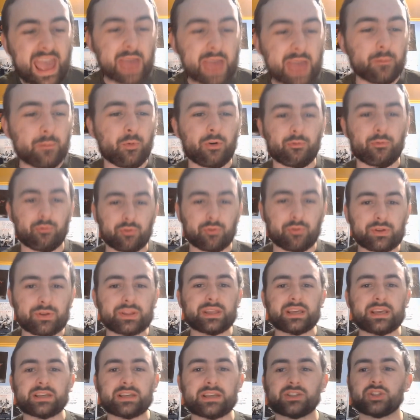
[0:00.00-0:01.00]
and what
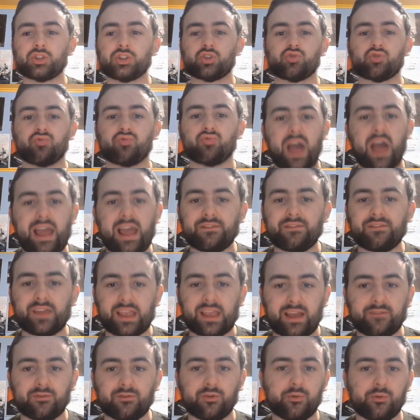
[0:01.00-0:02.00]
really is
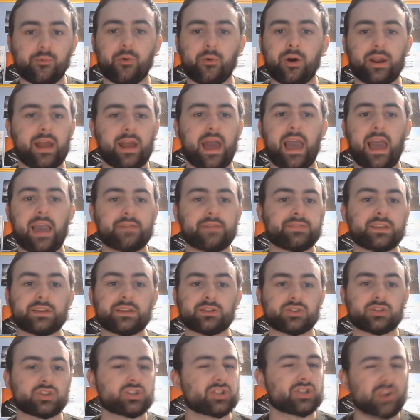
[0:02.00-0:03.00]
driving everyone, I think
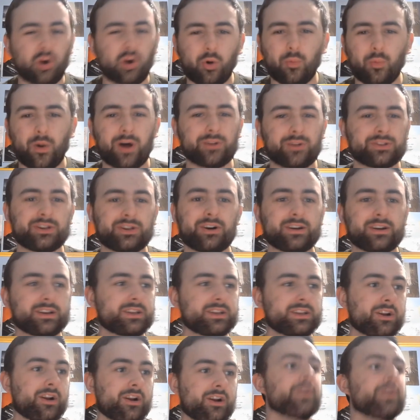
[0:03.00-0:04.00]
is so well done
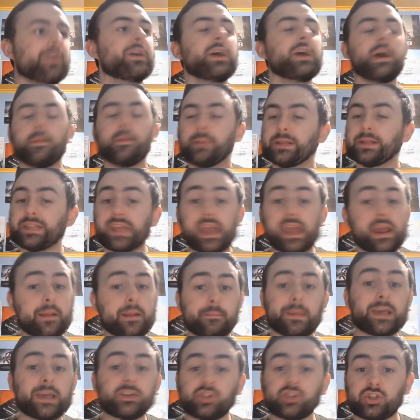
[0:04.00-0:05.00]
here. But the
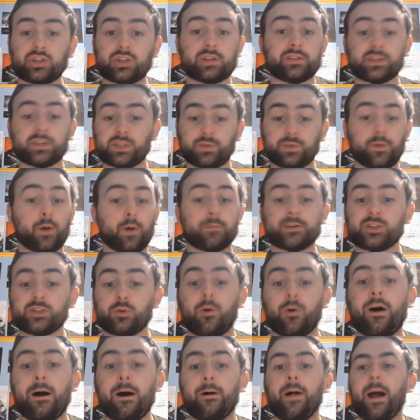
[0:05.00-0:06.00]
animation in this film as
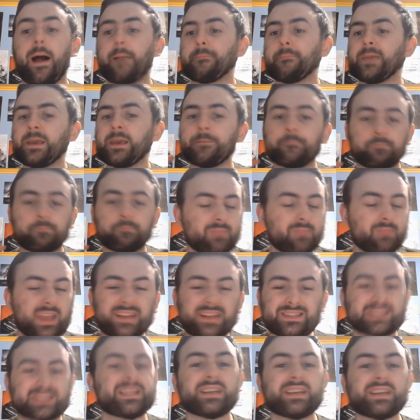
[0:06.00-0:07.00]
well, I mean,
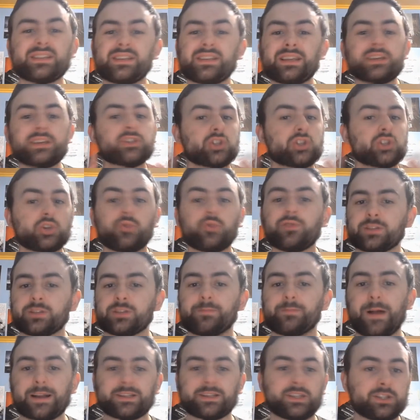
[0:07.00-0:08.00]
it's Disney, so you
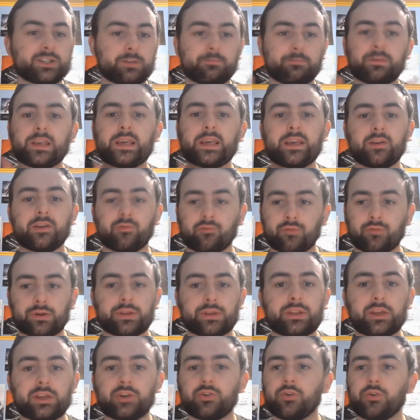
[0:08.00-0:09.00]
expect it to be
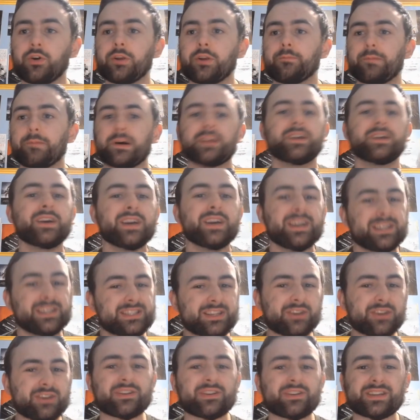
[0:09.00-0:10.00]
really good. But
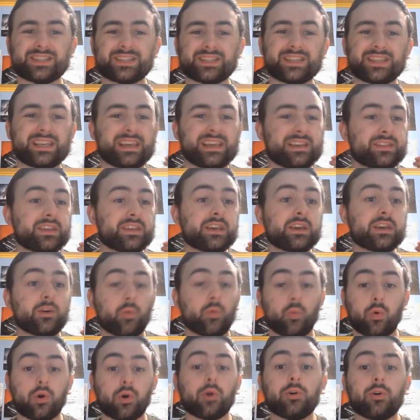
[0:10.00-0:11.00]
seriously, the
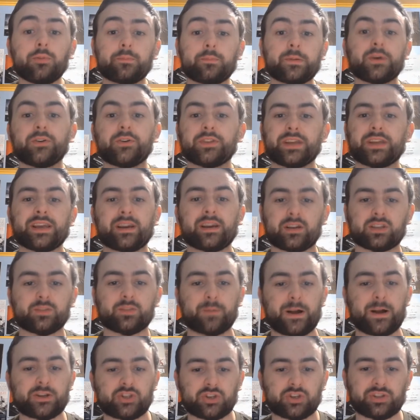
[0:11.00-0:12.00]
world building building
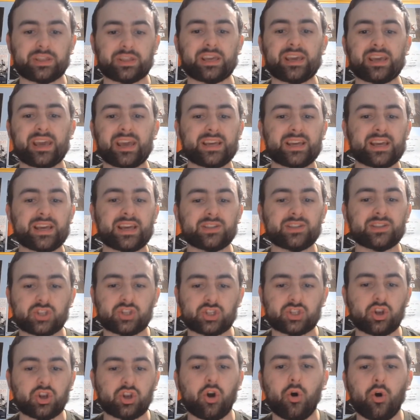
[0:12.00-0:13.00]
especially is
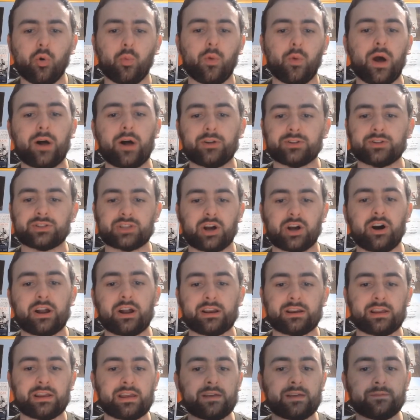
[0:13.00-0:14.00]
so well
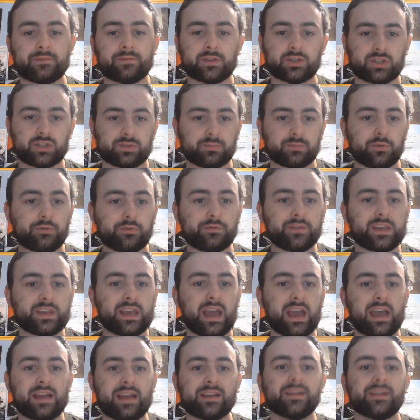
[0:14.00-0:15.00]
done in this
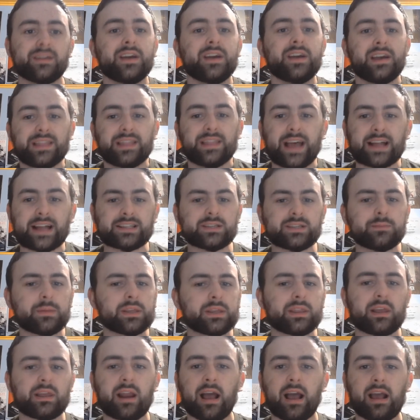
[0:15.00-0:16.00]
movie and that's
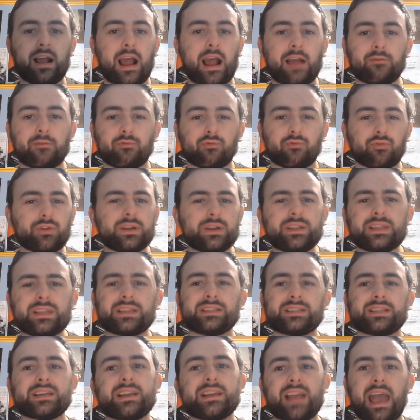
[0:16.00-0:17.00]
something that I, I really
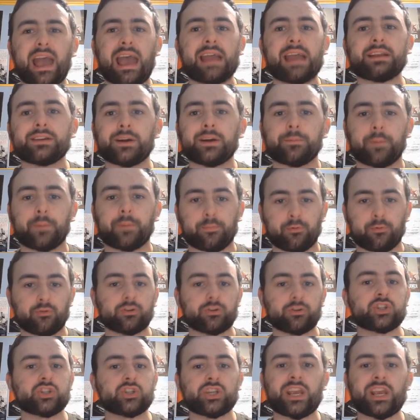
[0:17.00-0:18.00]
did end up
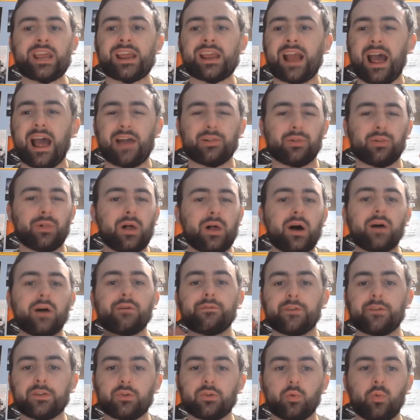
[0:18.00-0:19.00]
appreciating i
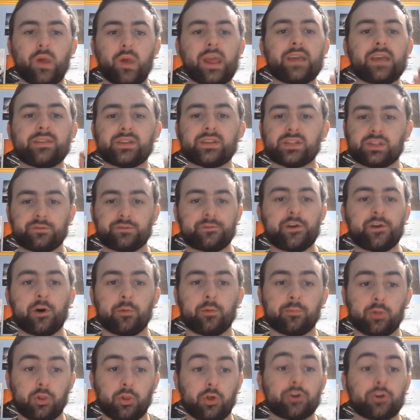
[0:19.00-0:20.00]
love the way this
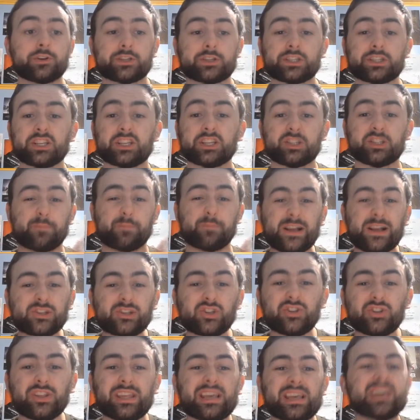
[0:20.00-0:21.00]
film looks
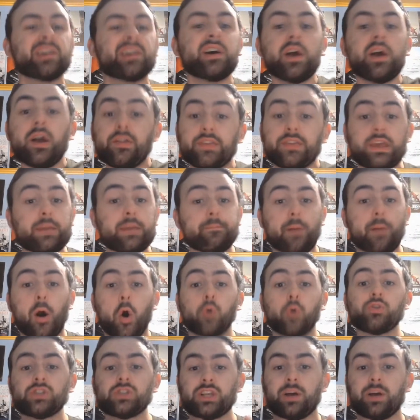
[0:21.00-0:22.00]
especially the
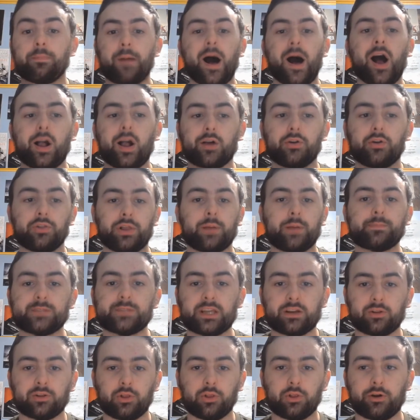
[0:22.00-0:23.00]

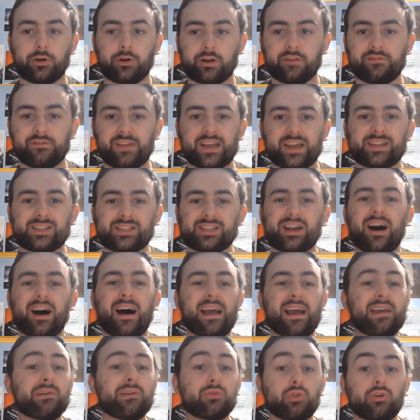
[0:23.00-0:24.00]
post-apocalyptic look of it
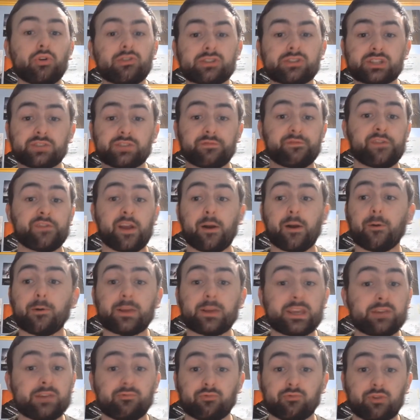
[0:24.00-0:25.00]
uh, it looks
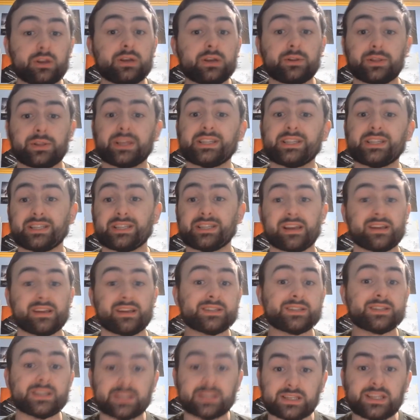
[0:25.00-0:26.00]
very realistic
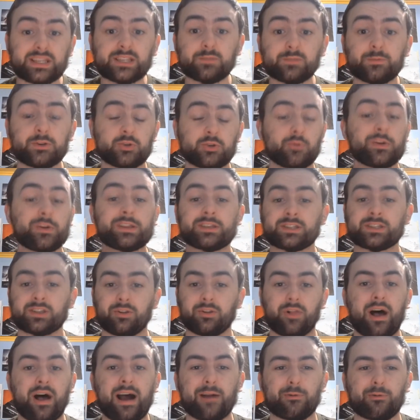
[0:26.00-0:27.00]
and disney's been doing this a
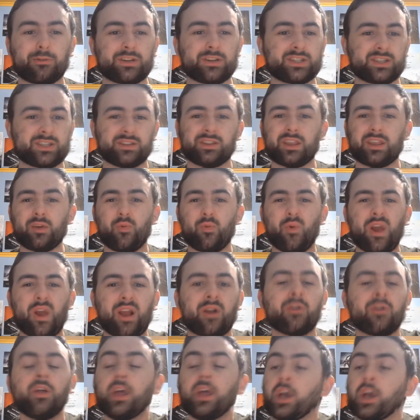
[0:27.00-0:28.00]
lot recently
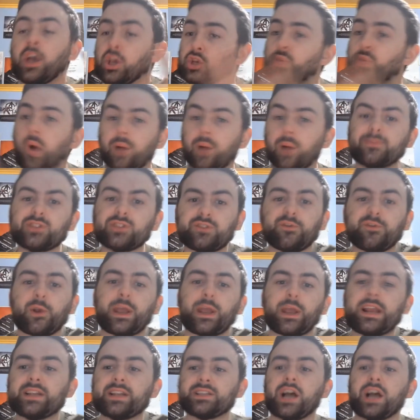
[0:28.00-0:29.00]
where you almost
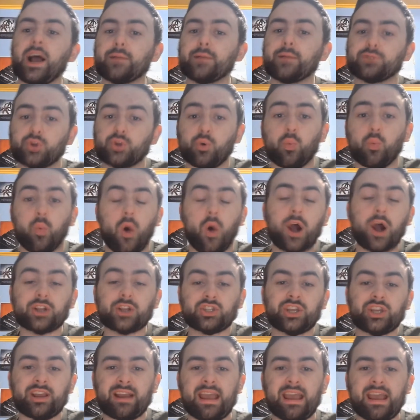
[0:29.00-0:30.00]
forget at times you're
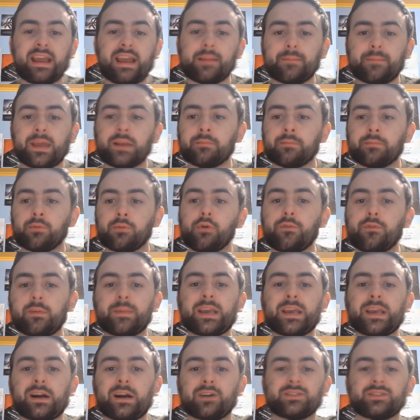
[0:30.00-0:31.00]
watching an animated movie
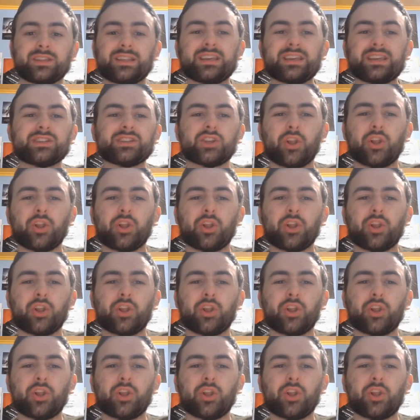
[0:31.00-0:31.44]
because these